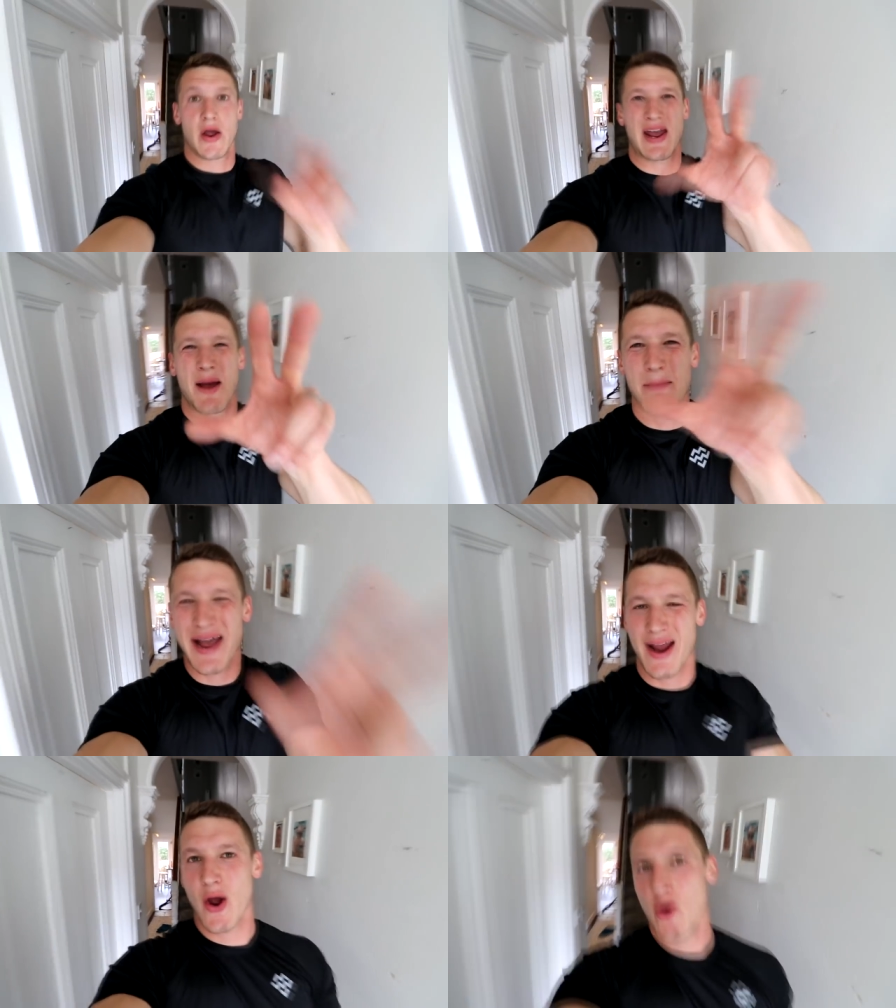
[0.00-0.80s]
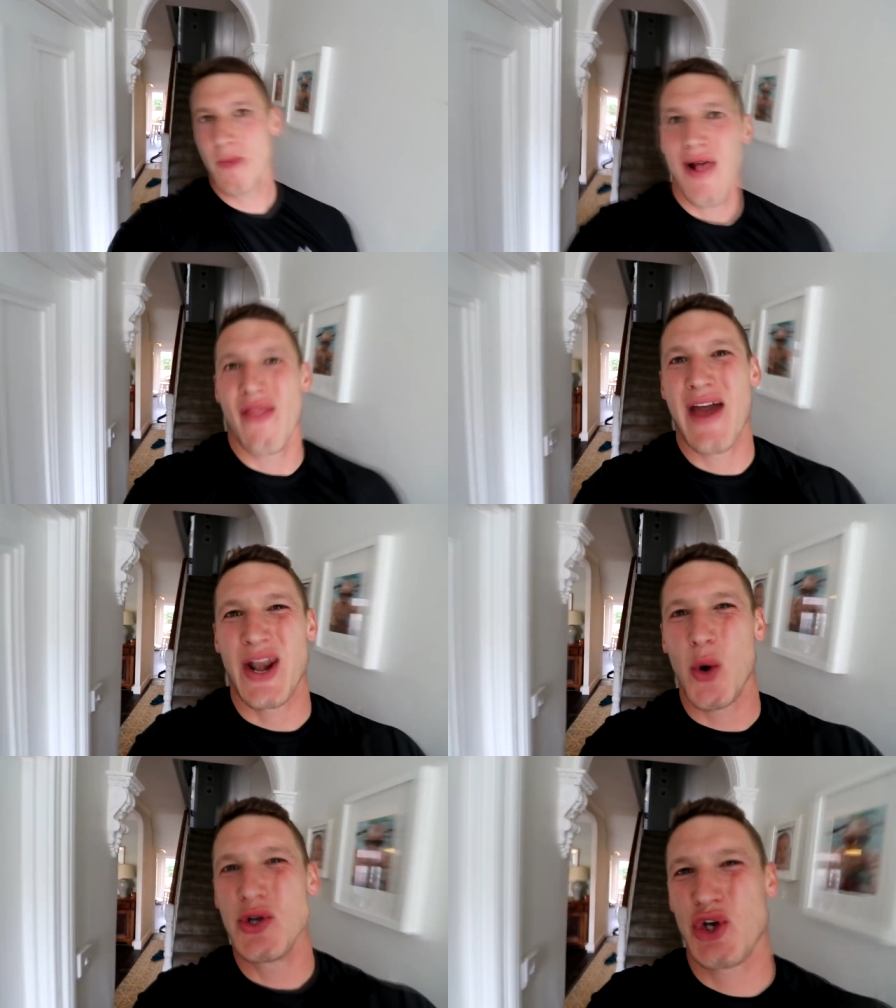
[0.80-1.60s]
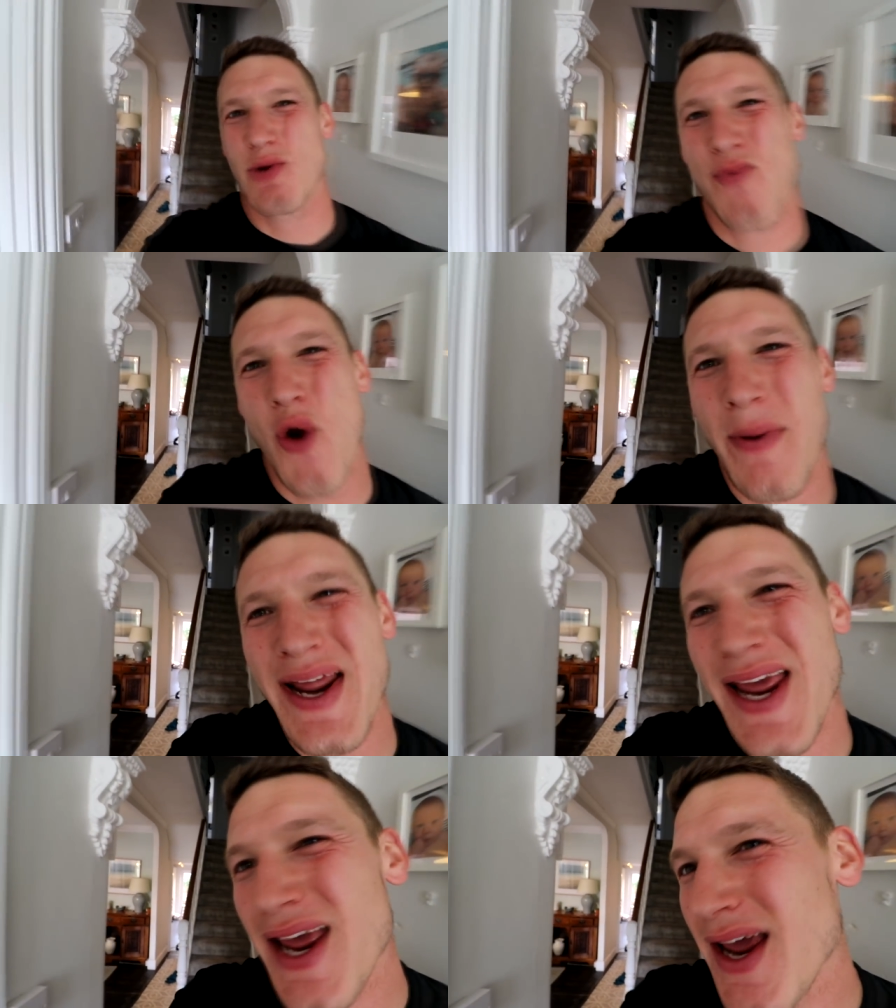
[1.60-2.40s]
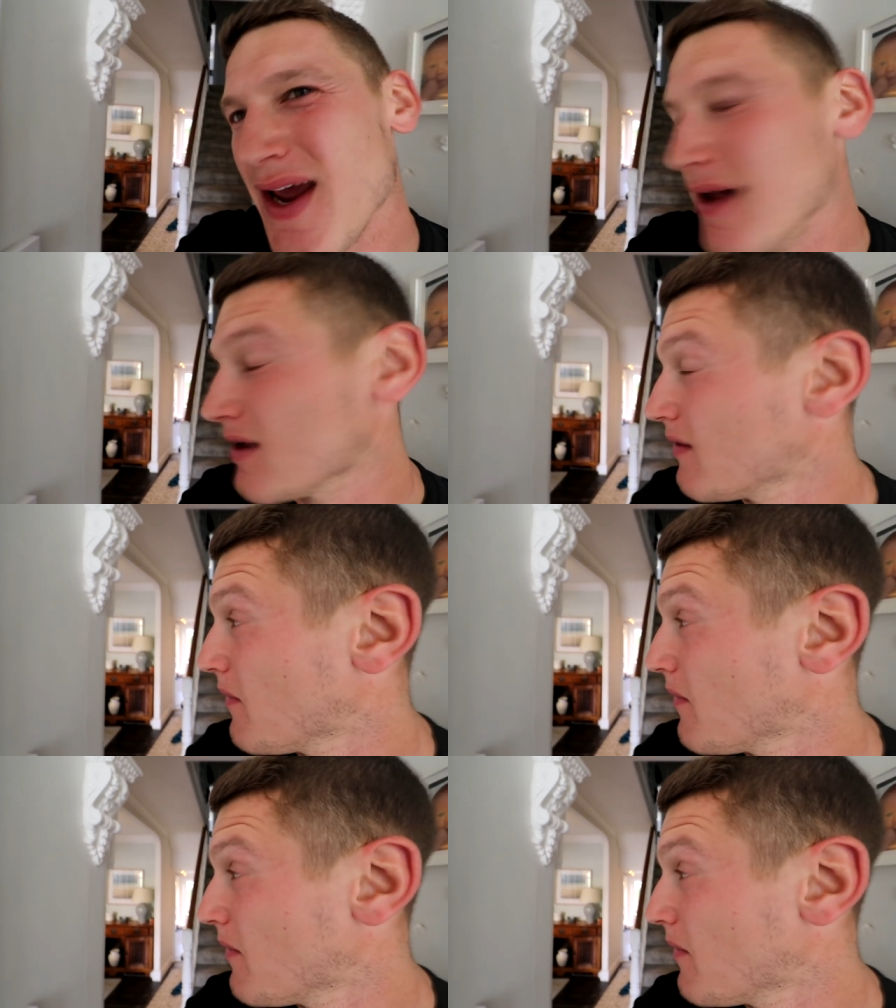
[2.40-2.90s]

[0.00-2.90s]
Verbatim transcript: Okay, I'm back home. That noise you can probably hear